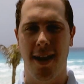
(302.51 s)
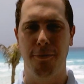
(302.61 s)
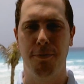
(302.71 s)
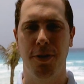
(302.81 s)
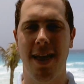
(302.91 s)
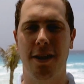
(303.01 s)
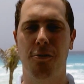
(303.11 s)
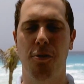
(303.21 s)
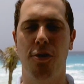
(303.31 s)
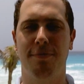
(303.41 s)
I would put that
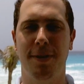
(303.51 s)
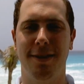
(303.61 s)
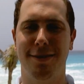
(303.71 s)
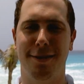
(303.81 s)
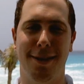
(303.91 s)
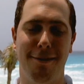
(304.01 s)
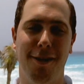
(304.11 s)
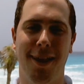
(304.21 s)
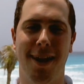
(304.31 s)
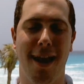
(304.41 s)
in quotes because he
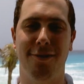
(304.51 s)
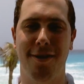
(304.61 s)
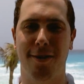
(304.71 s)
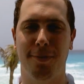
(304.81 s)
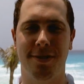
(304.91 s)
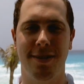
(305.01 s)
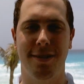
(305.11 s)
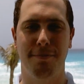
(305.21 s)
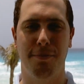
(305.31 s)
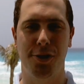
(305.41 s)
really didn't have a terrible
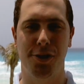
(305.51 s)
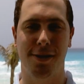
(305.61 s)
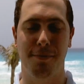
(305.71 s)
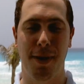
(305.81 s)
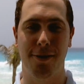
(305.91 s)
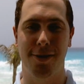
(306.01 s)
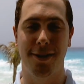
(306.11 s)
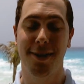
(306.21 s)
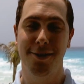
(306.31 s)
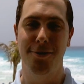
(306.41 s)
season, but just compared
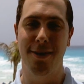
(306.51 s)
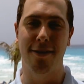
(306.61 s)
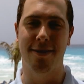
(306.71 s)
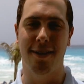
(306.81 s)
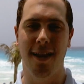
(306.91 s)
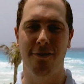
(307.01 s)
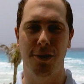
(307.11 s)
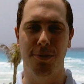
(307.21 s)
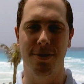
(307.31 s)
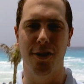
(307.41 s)
to
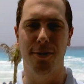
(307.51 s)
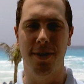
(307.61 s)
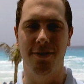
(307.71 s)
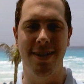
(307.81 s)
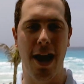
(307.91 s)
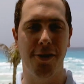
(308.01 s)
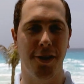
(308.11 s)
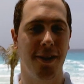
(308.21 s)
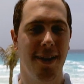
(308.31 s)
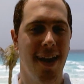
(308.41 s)
2011, it was a little bit of a down
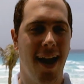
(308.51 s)
year.